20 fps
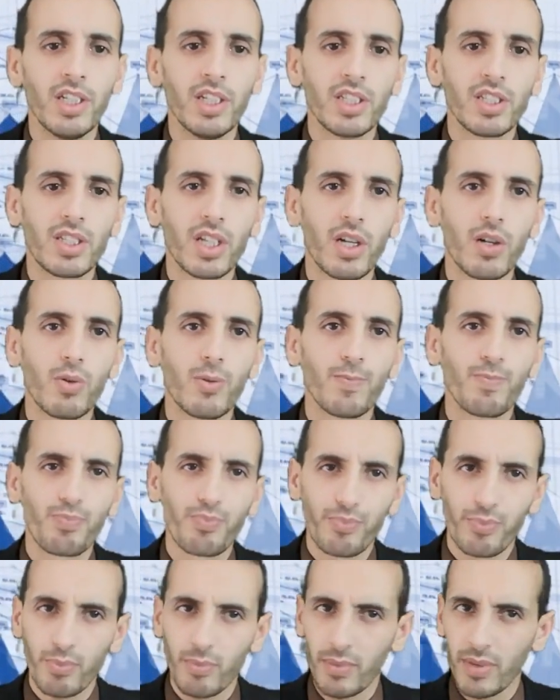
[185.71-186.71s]
So
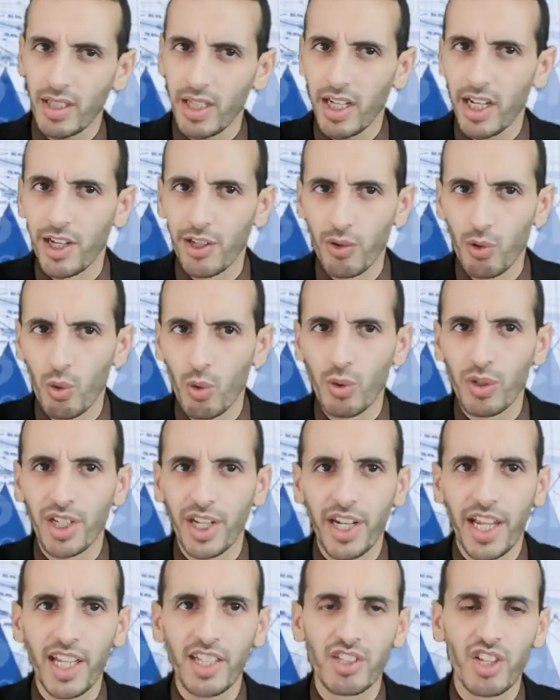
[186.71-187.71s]
an
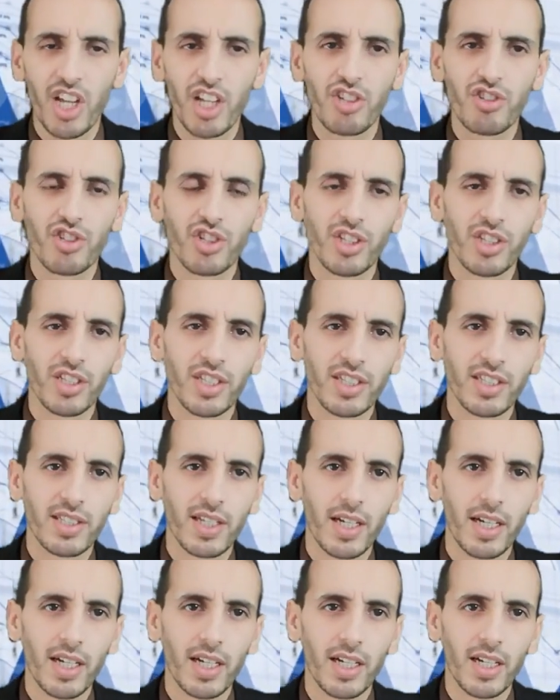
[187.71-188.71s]
organization is
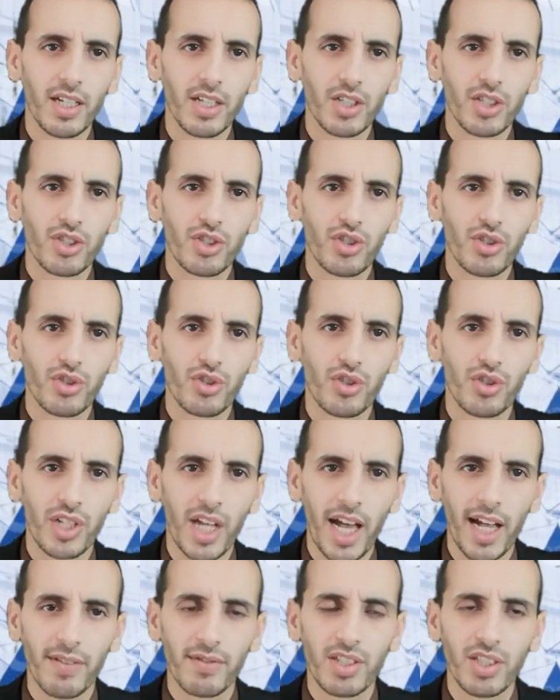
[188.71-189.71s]
should
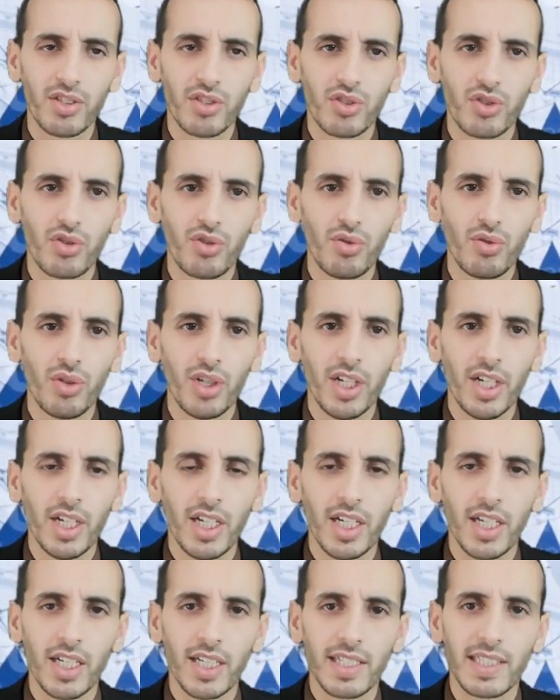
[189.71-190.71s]
have these two
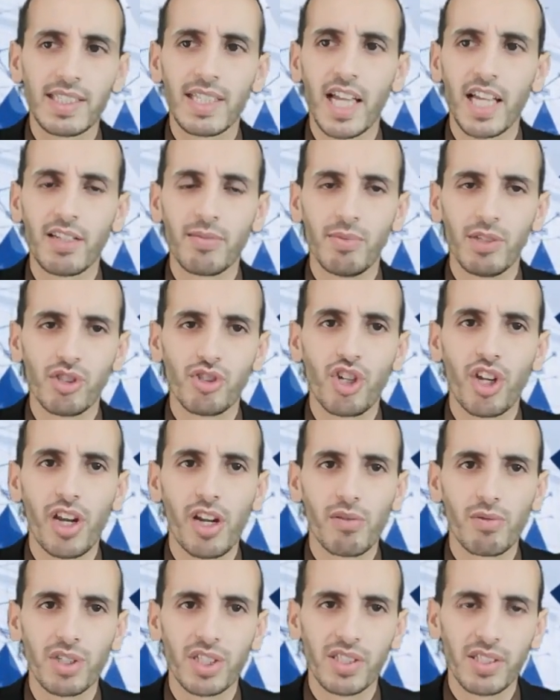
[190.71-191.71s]
statements,
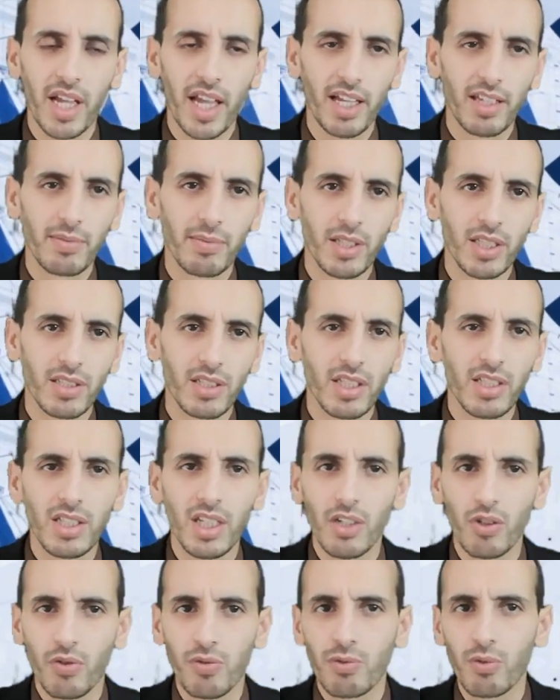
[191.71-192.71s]
generic statements, and
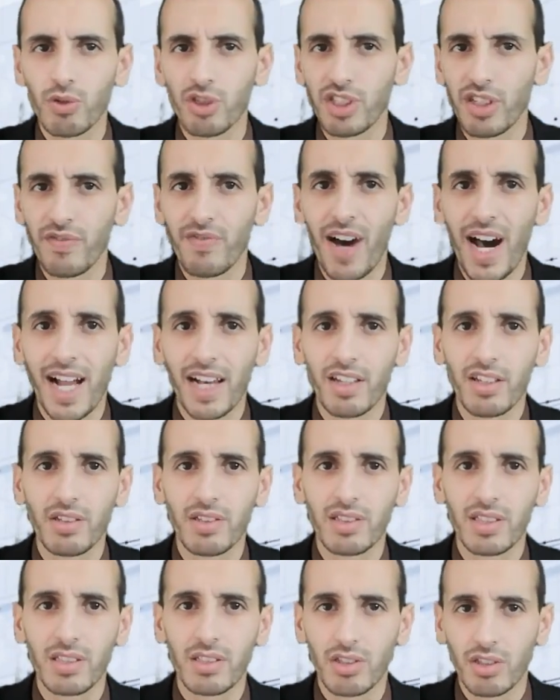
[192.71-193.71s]
then of course the
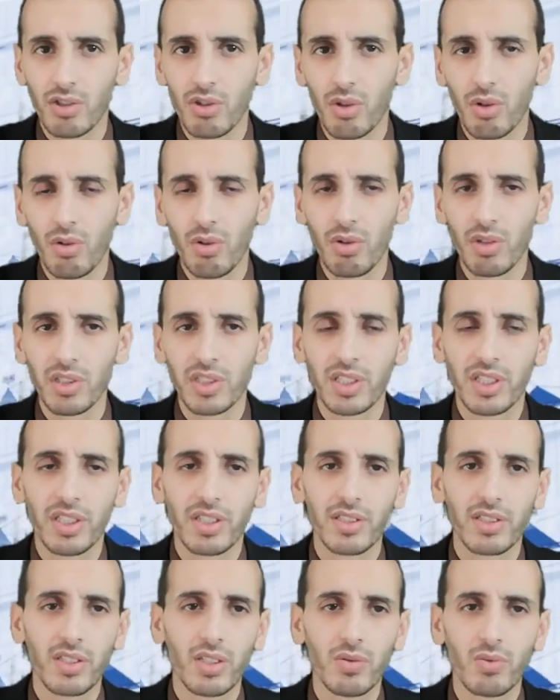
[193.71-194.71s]
values and the goals.
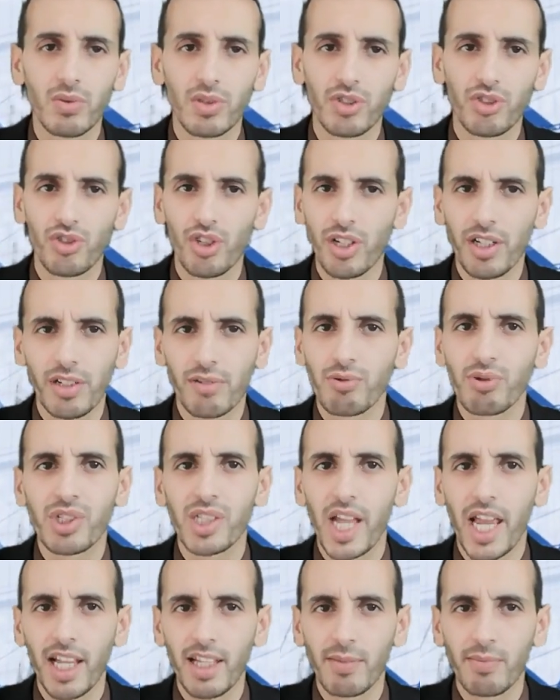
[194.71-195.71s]
So generic
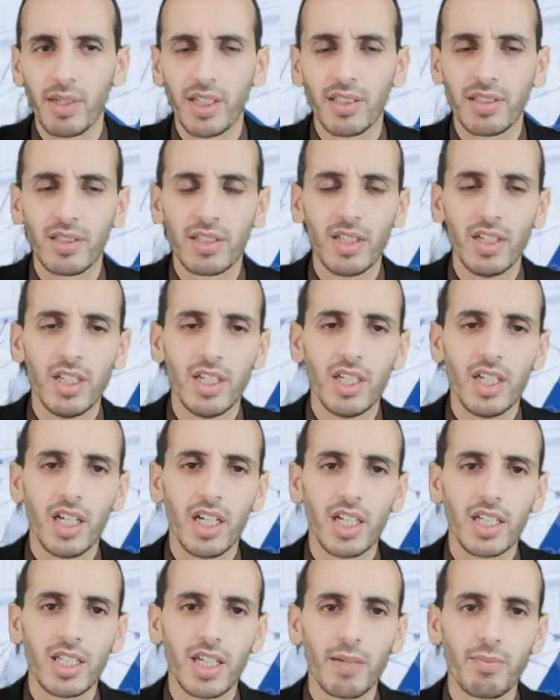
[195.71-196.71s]
statements
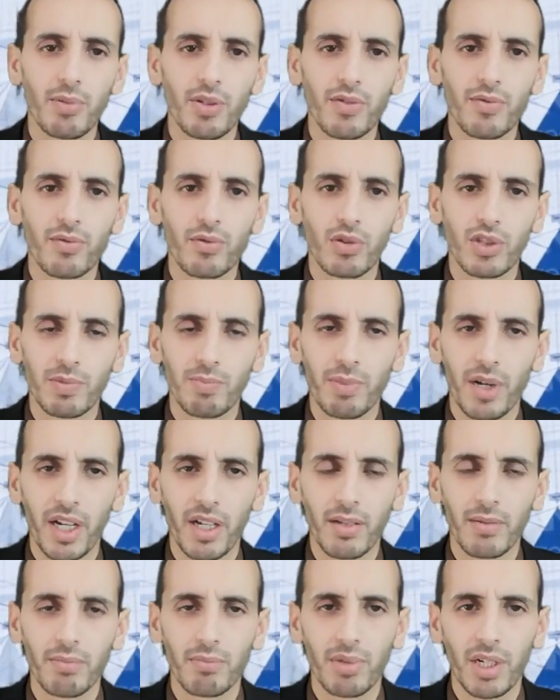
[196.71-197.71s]
can be of course
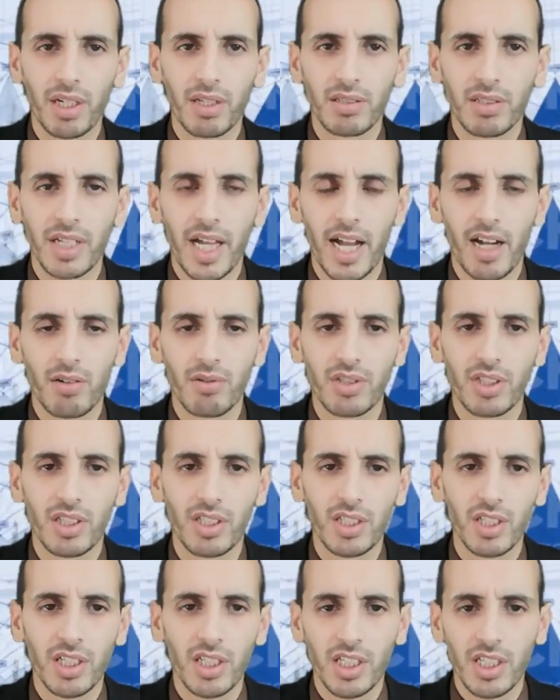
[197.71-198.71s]
broken down
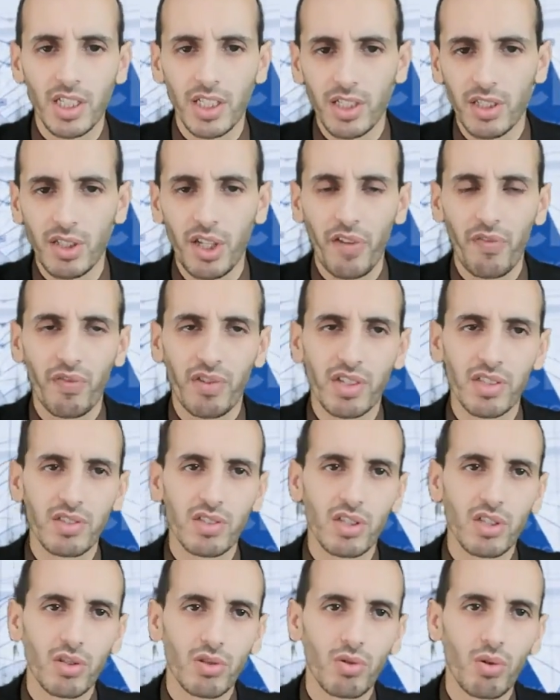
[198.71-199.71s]
in
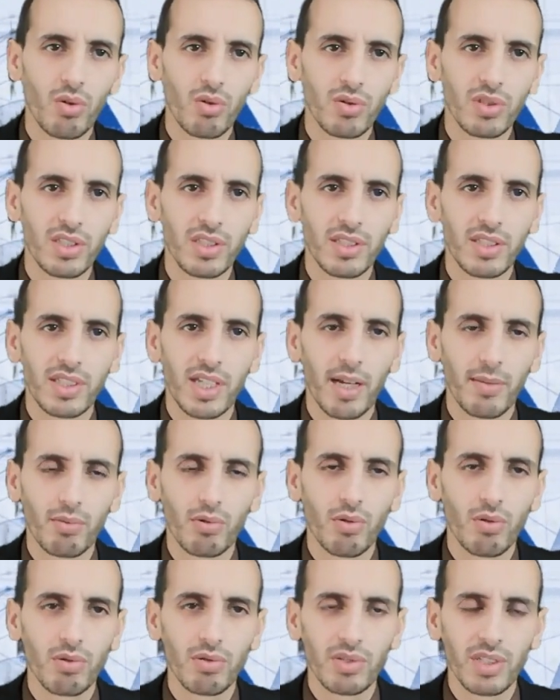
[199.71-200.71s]
different goals and
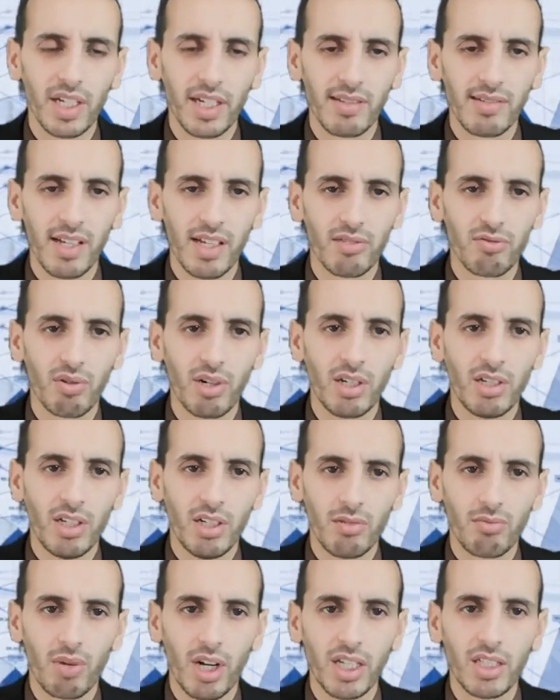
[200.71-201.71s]
sub-goals, etc.
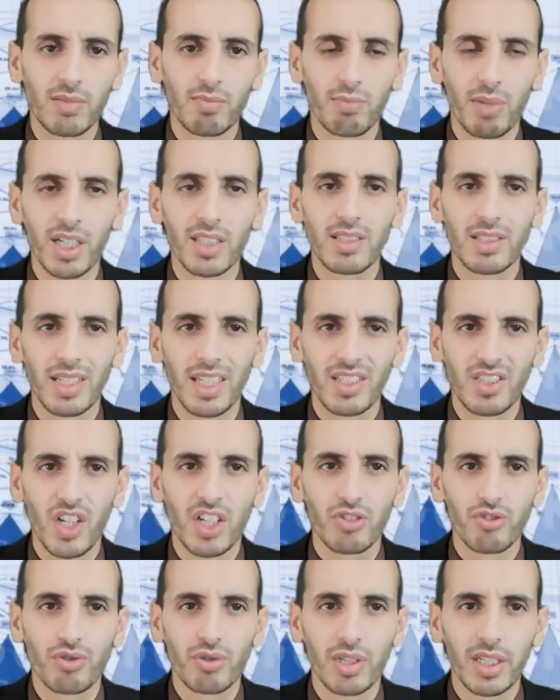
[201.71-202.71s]
Right? But
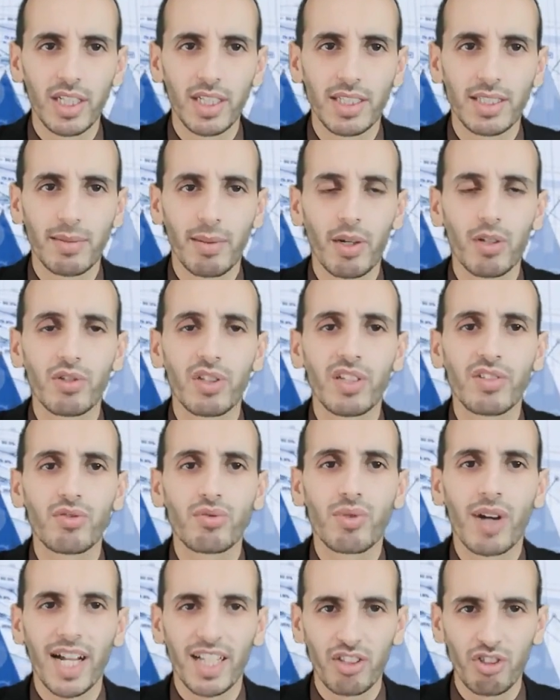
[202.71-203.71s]
essentially it's about the
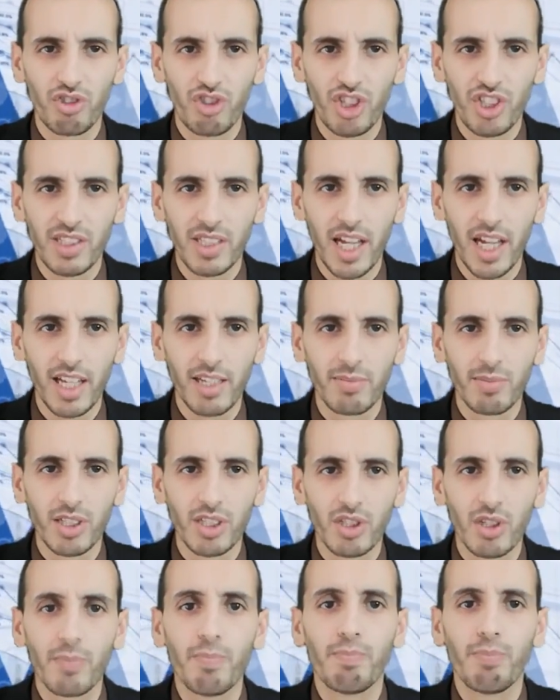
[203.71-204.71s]
strategy
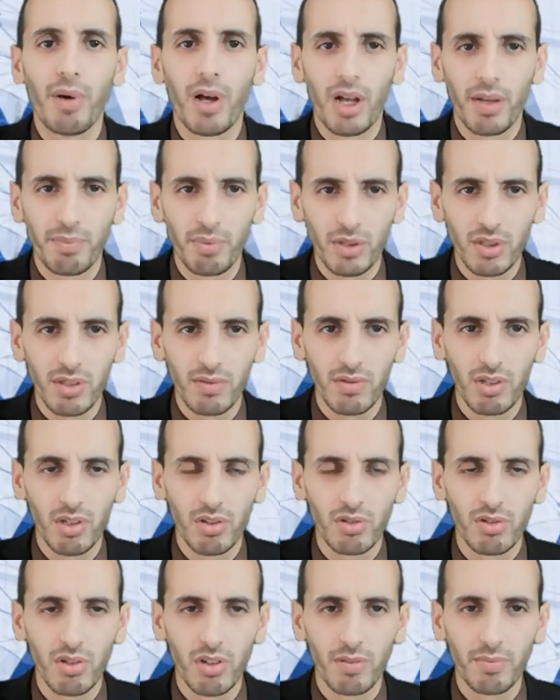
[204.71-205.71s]
statement, the purpose of the
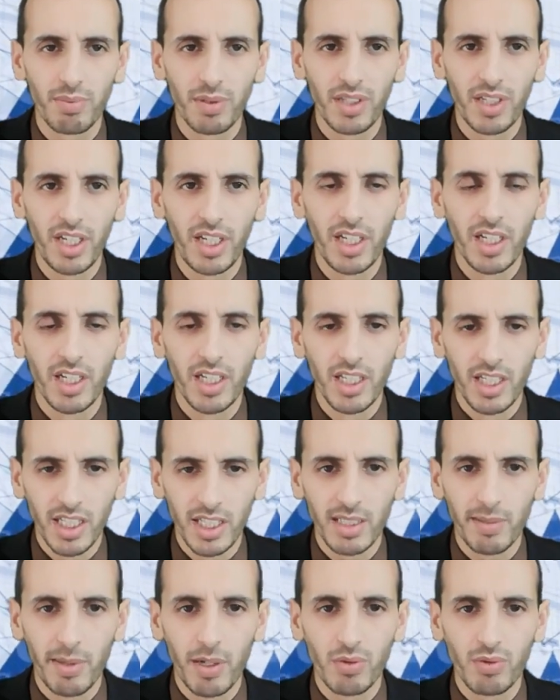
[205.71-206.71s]
company
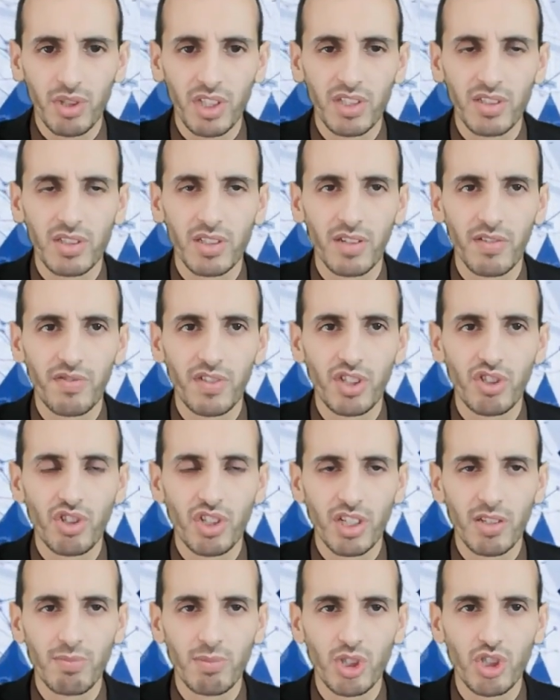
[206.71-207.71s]
is about this
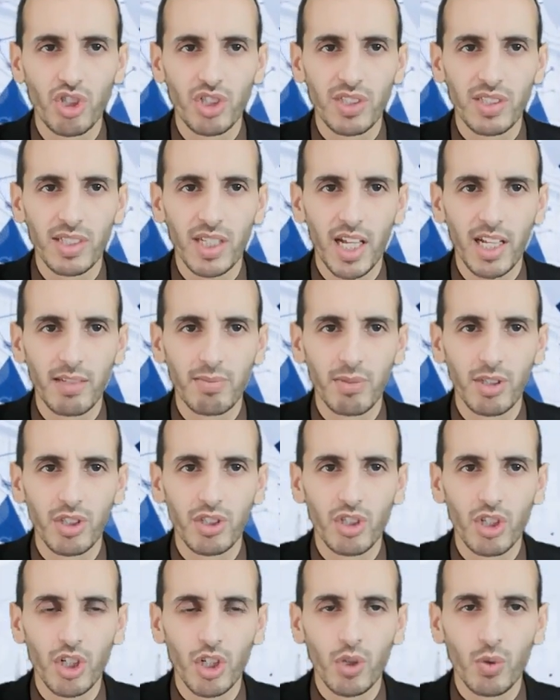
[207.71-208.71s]
vision and mission statements.